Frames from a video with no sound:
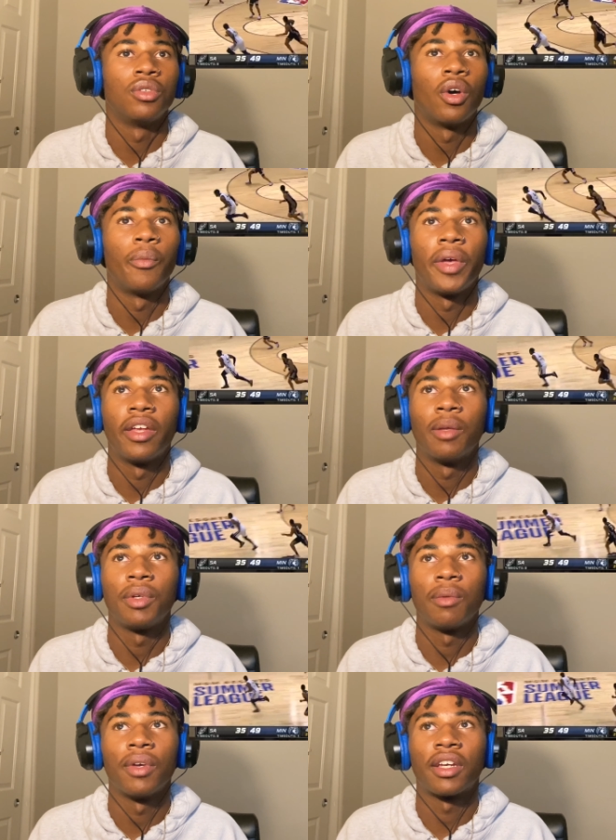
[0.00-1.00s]
oh man, let me
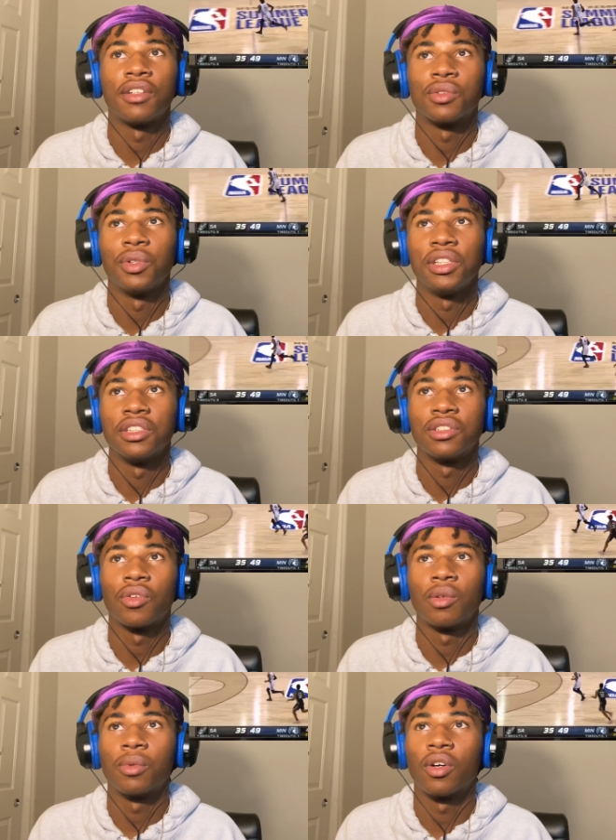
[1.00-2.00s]
get back into it. He stole
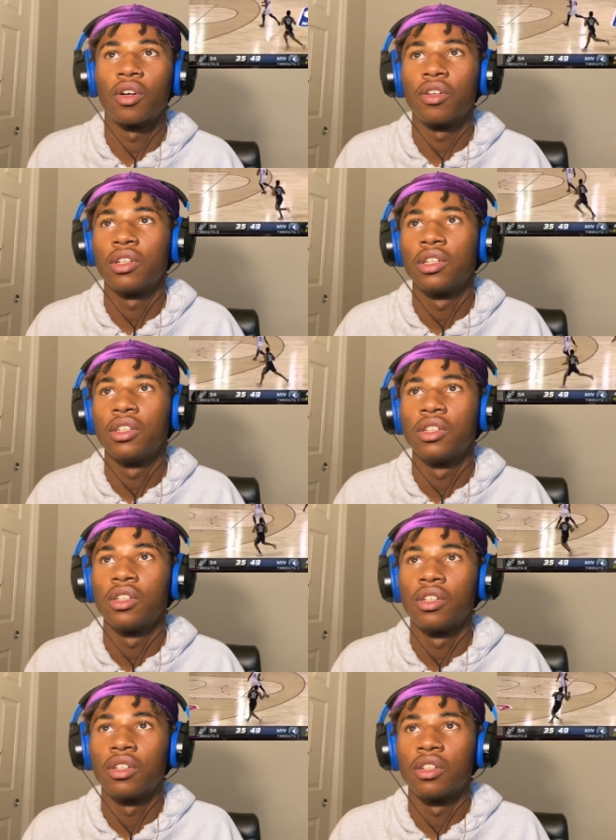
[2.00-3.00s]
the ball.
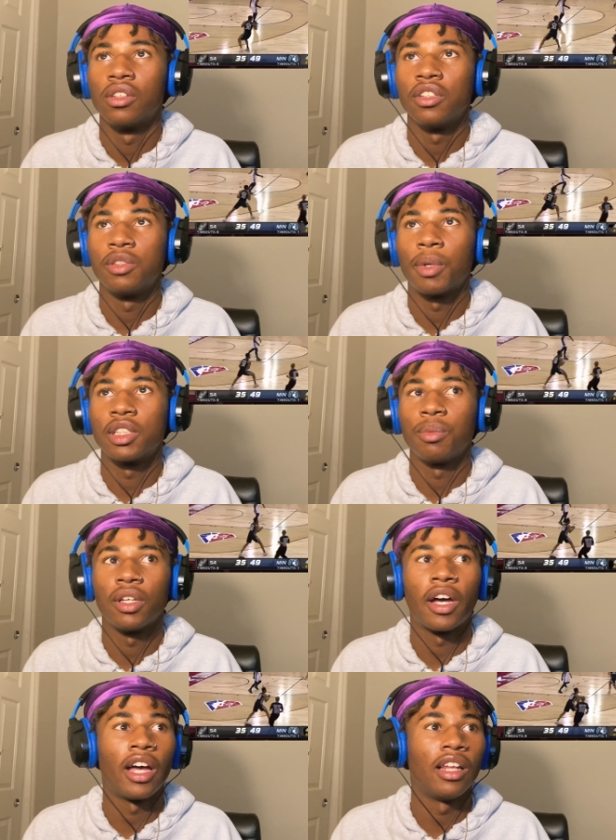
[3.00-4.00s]
This is about to be a
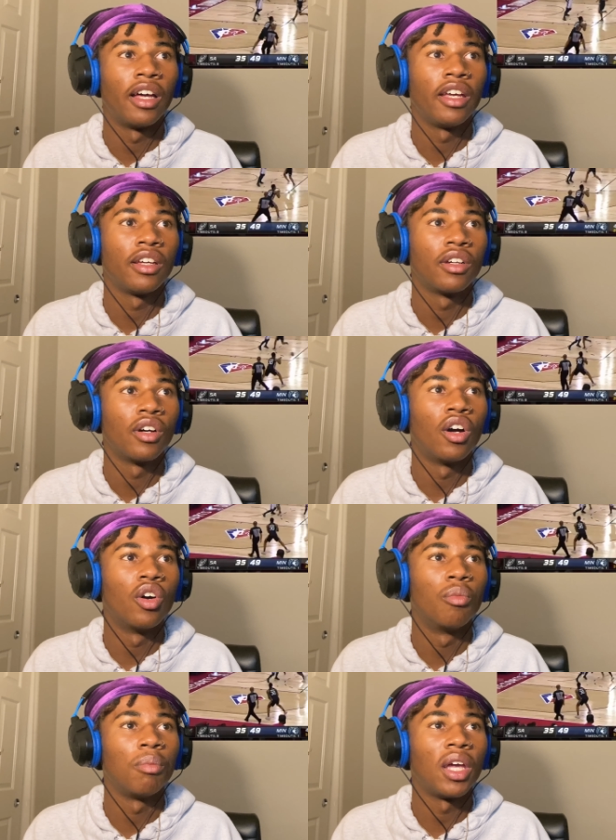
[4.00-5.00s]
highlight.
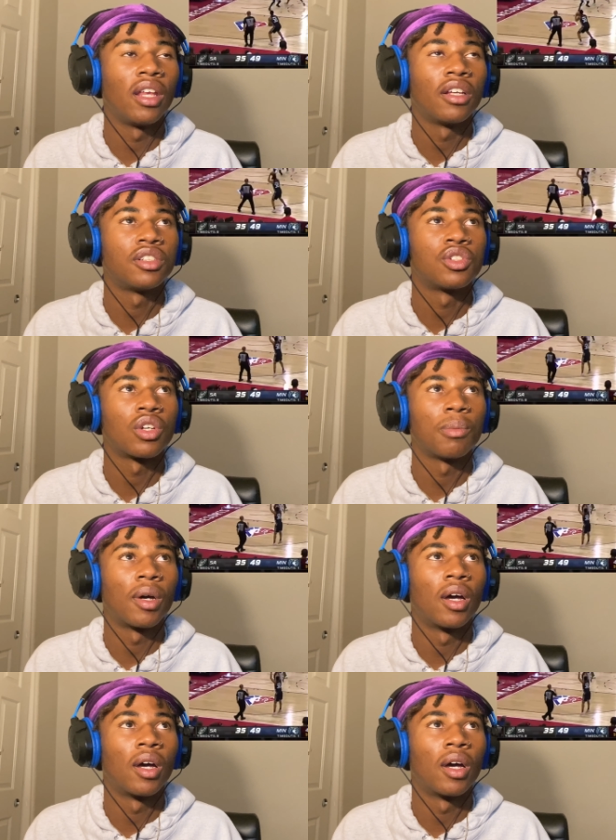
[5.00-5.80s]
Oh man, that's a bomb.